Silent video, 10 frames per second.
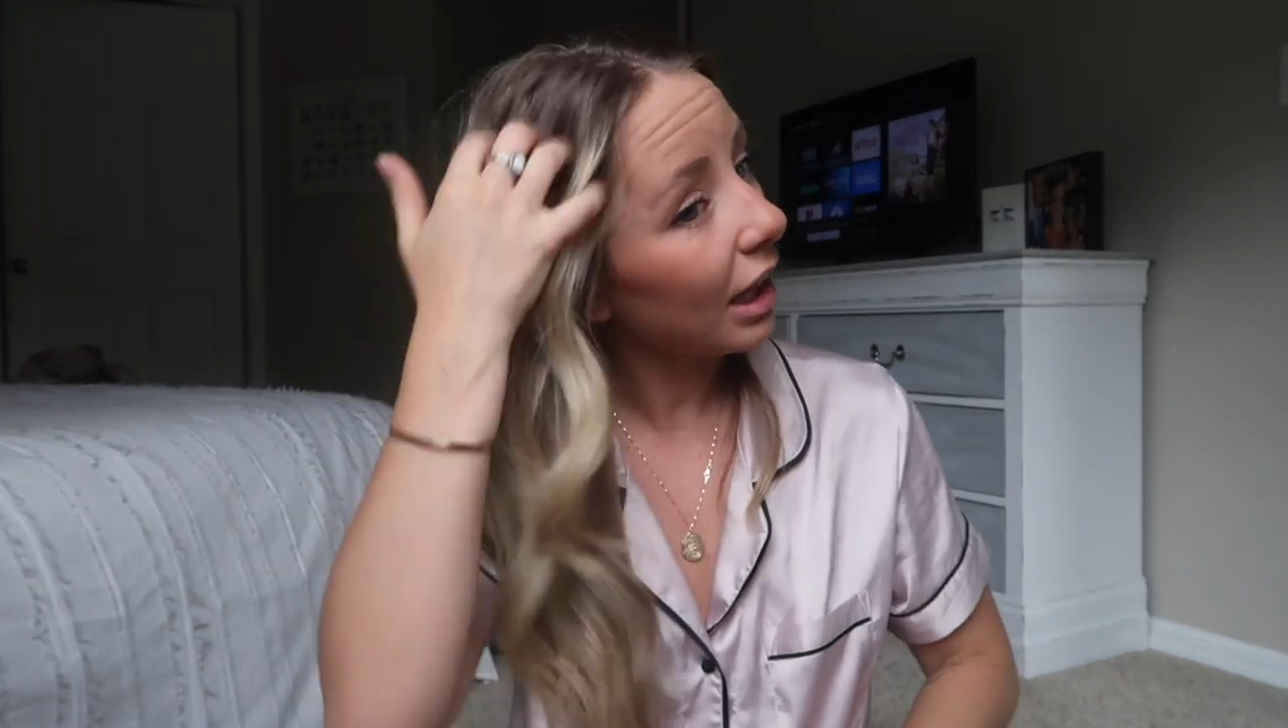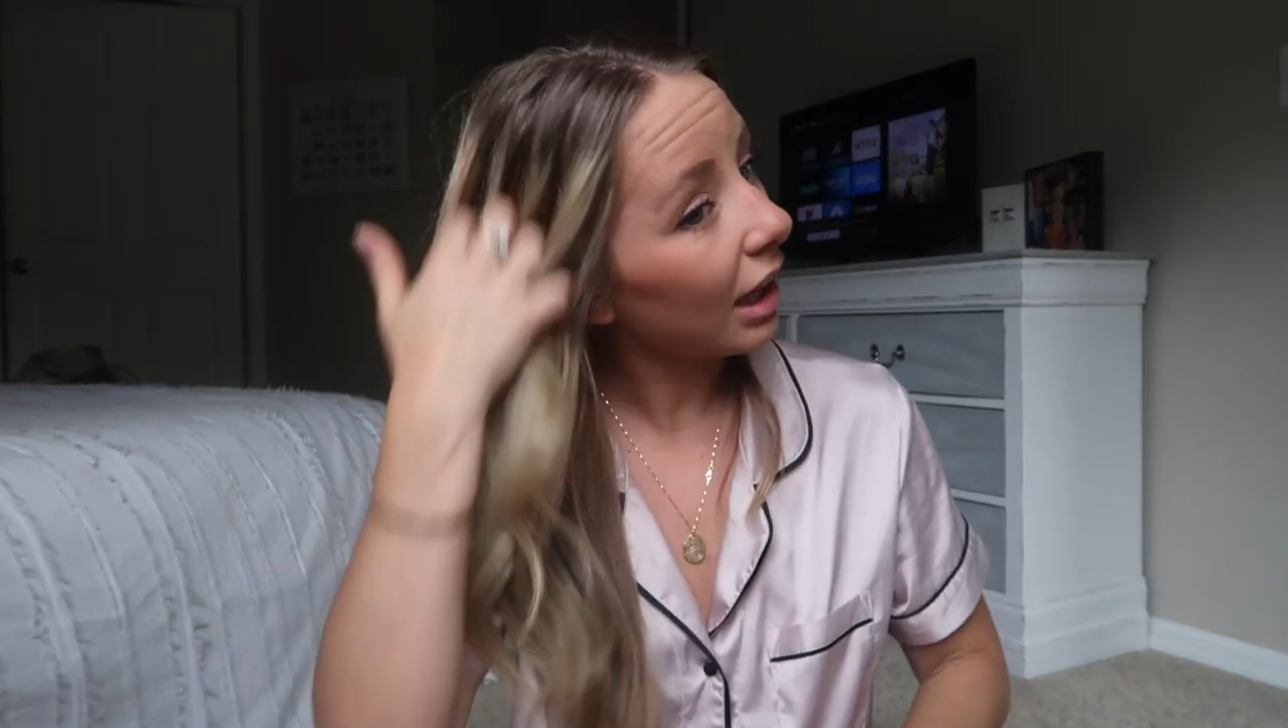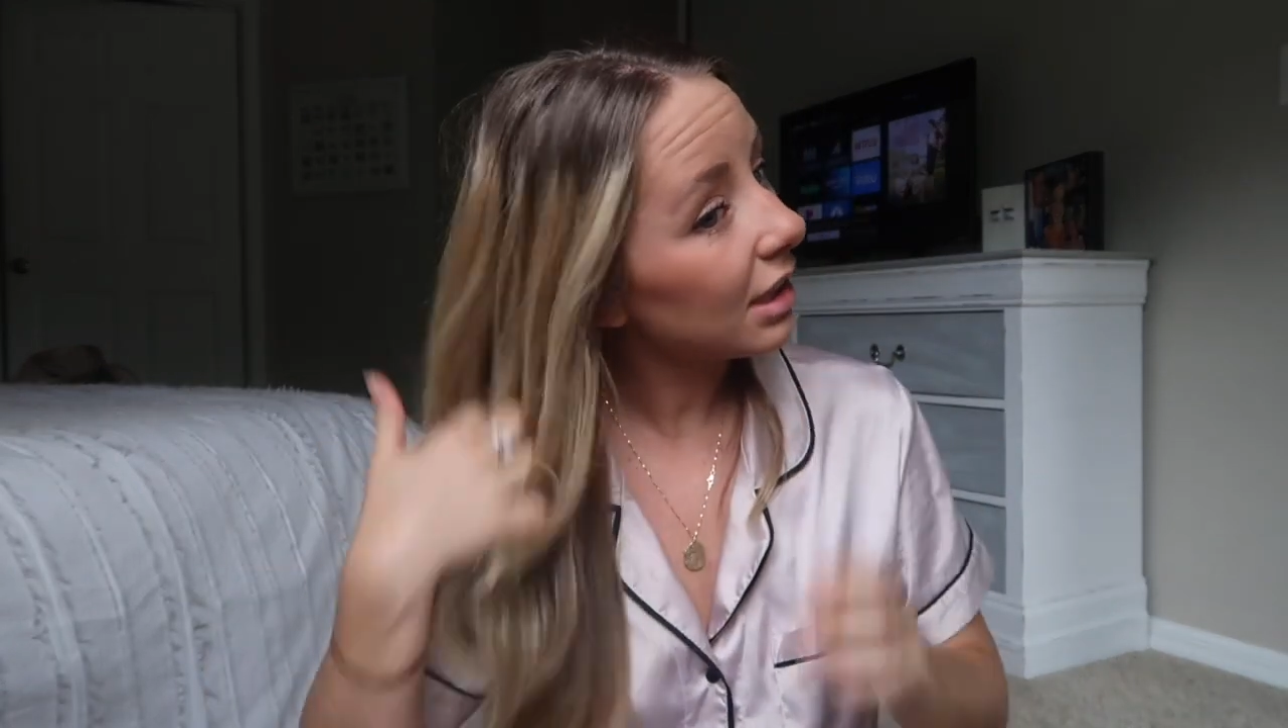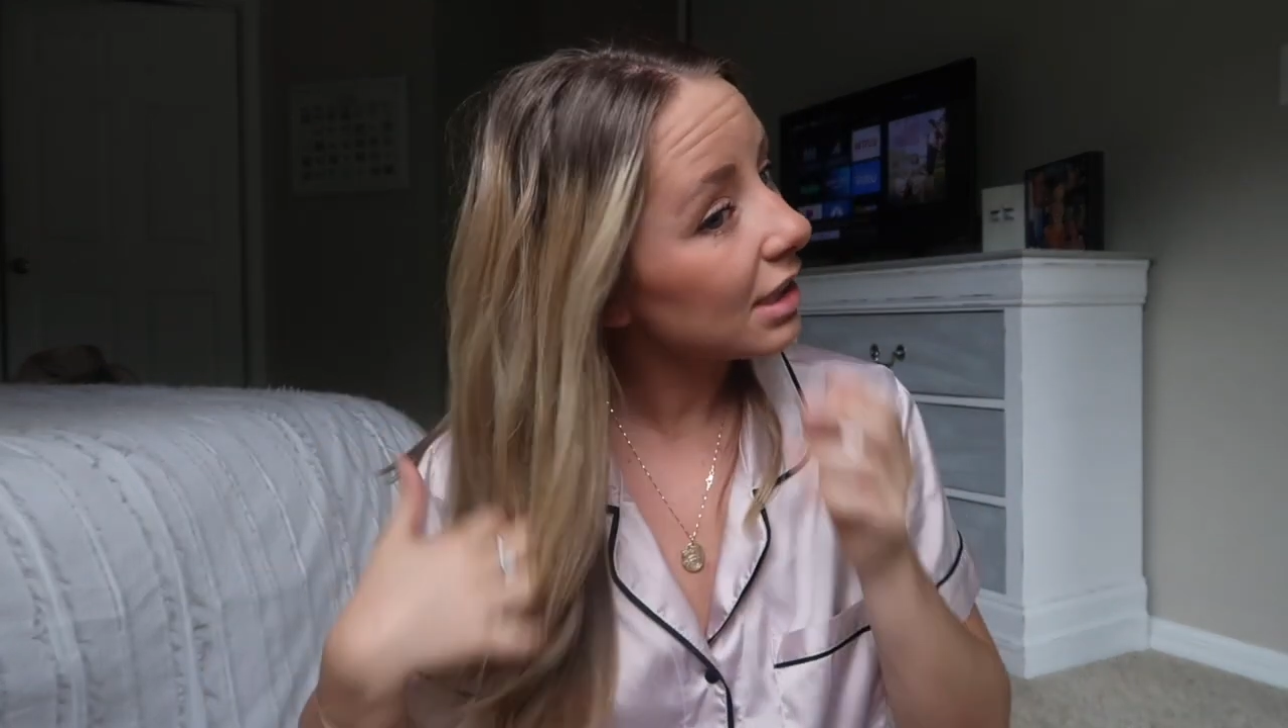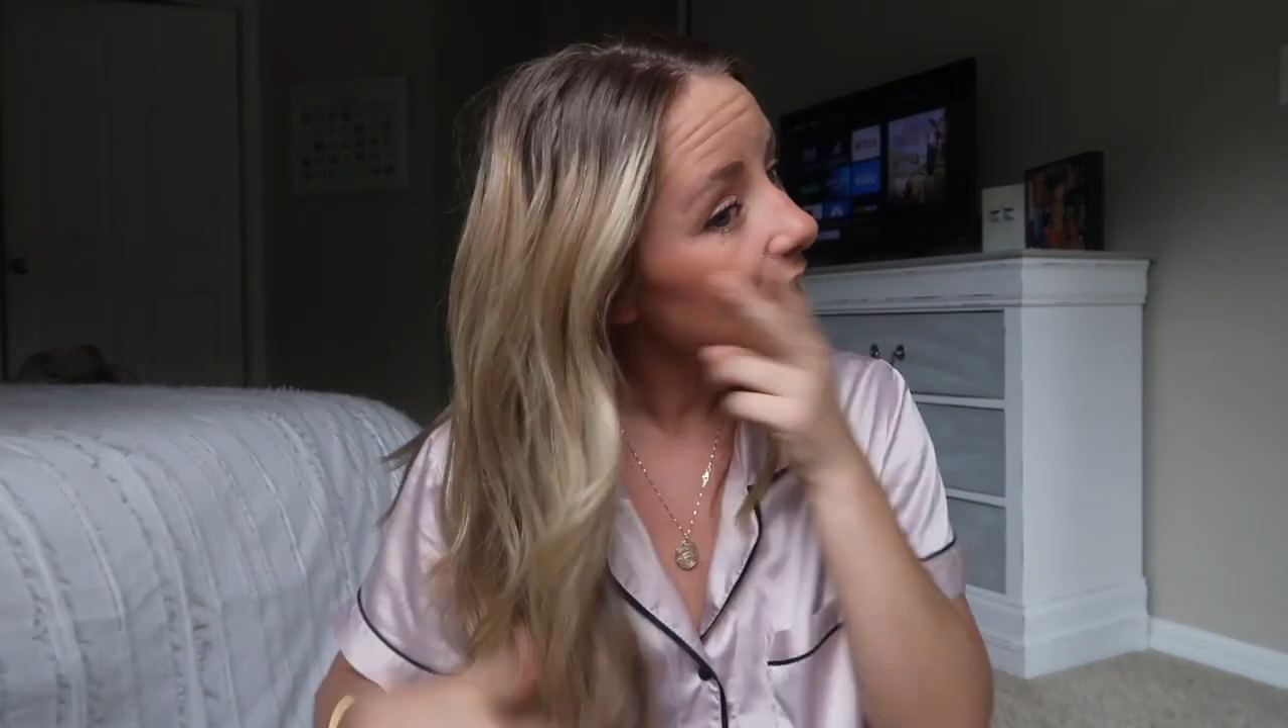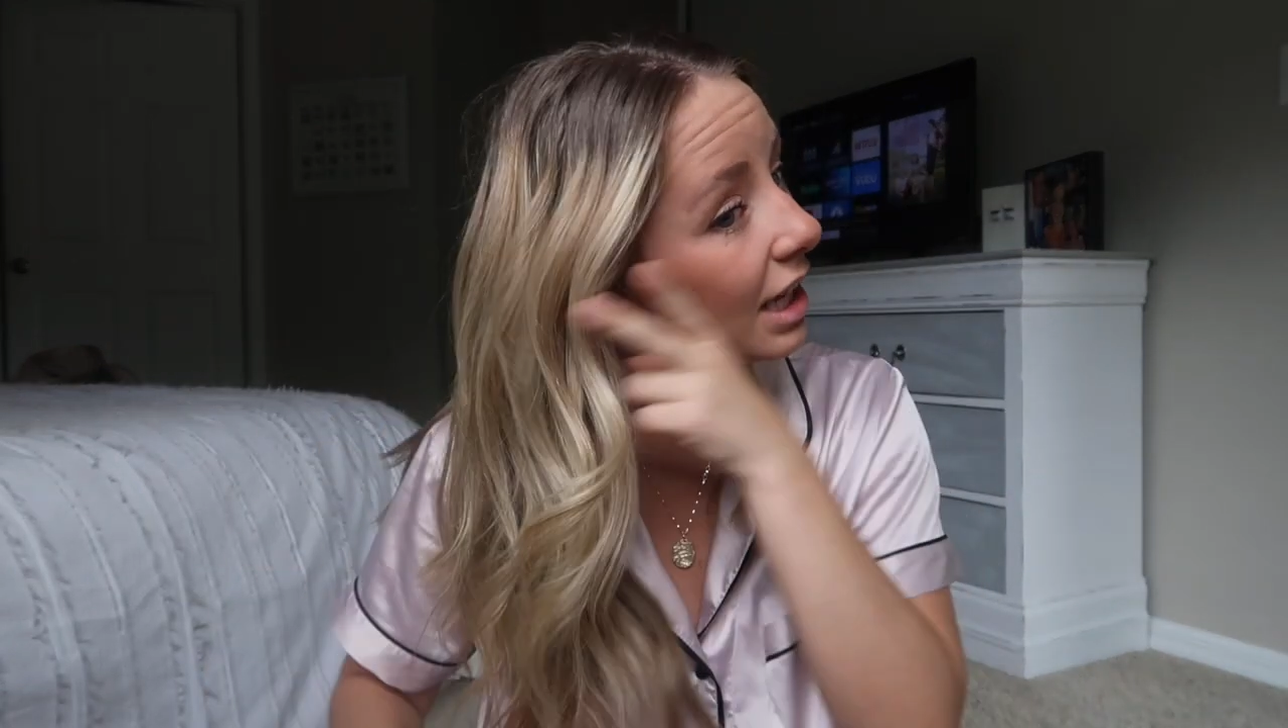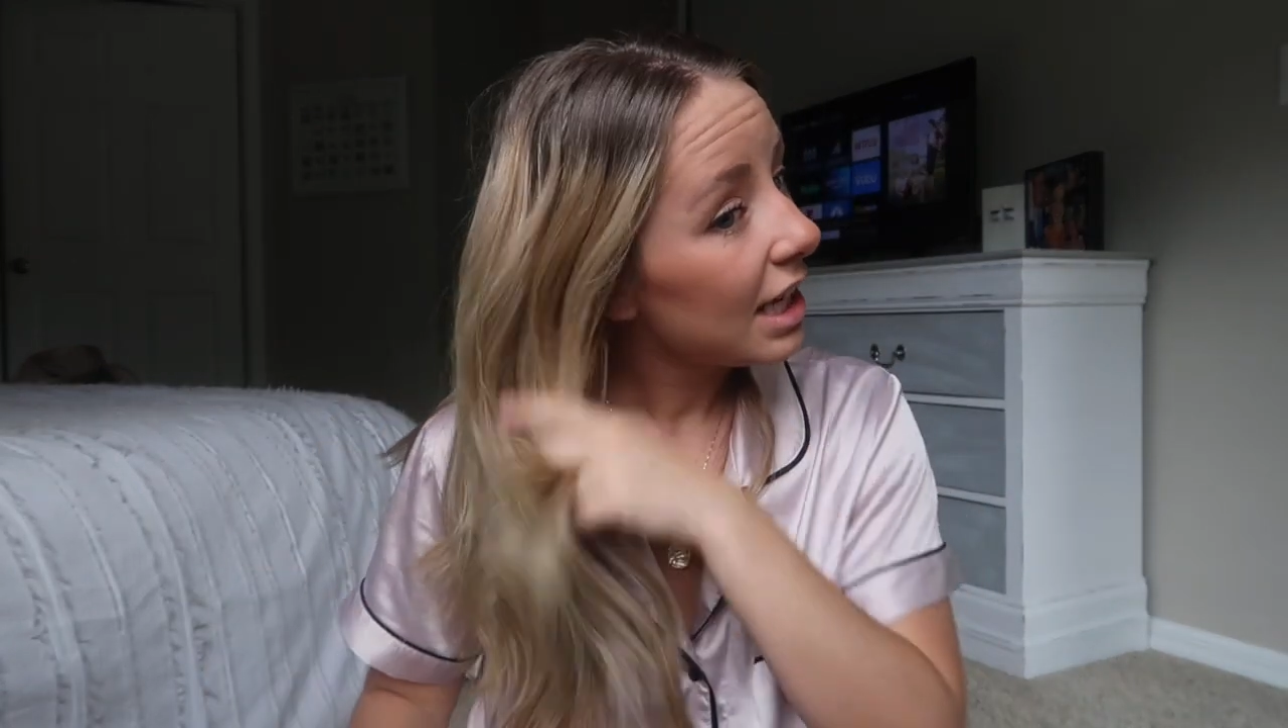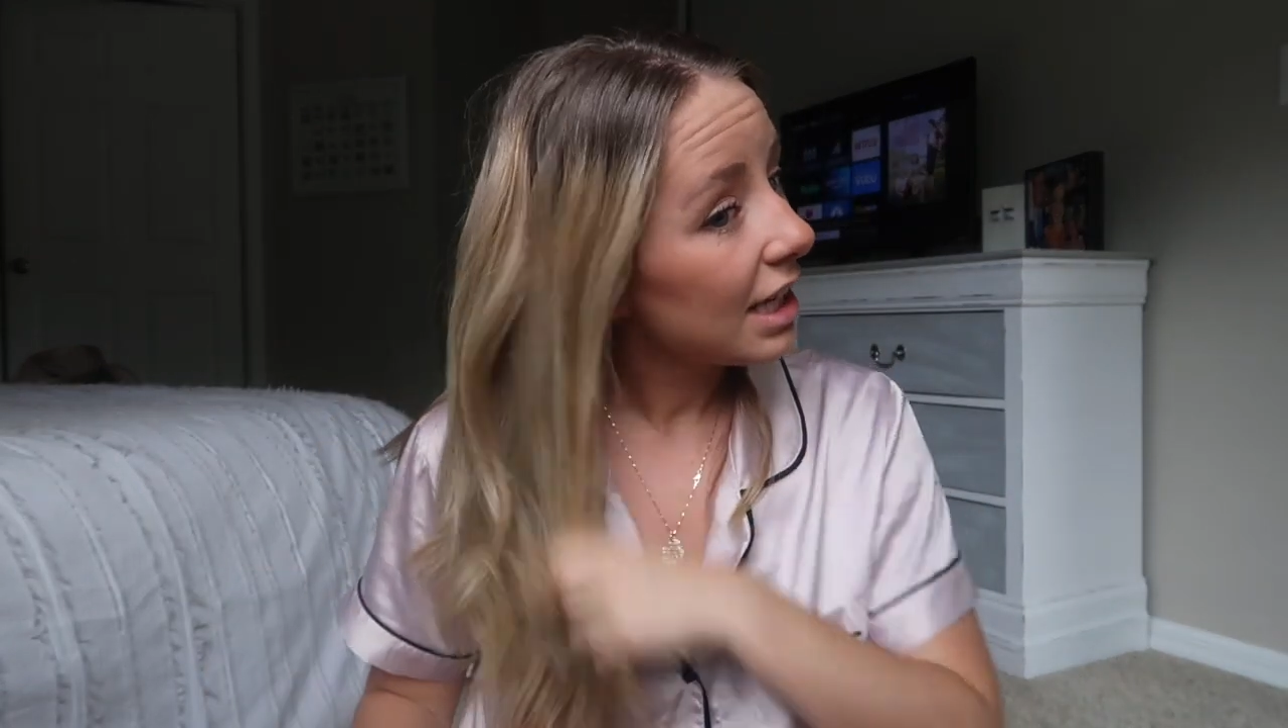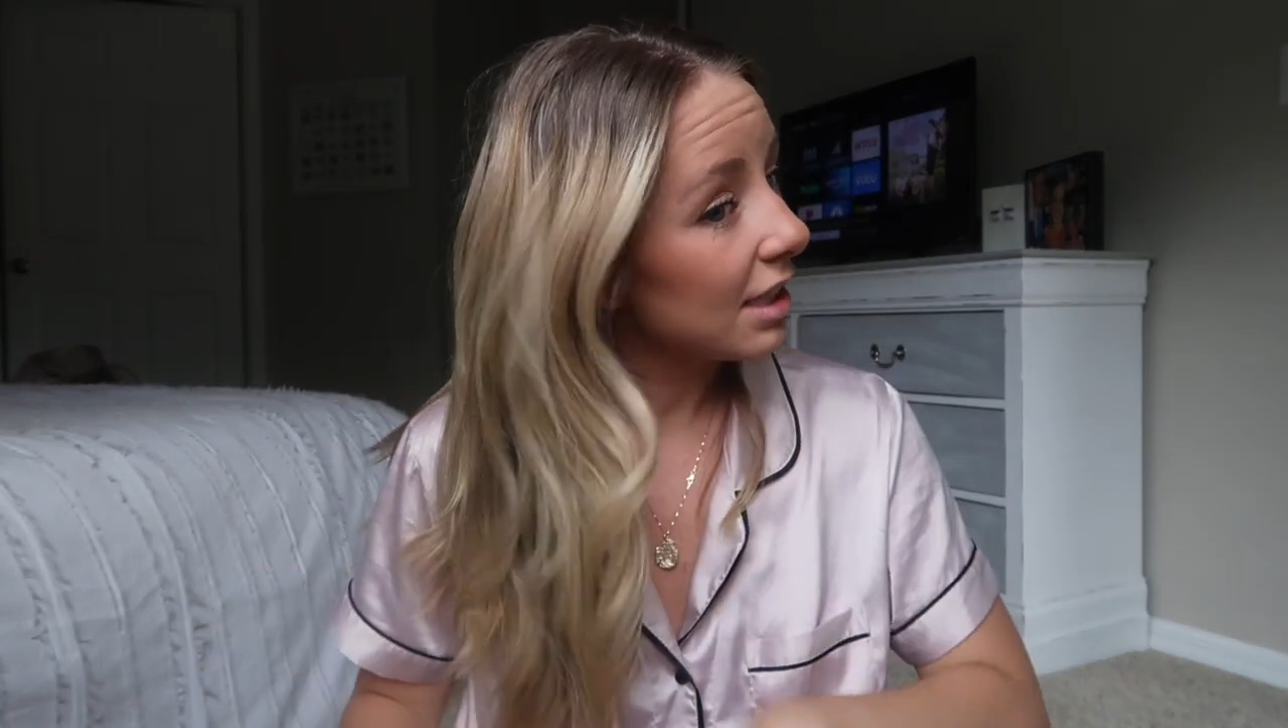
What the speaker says: and it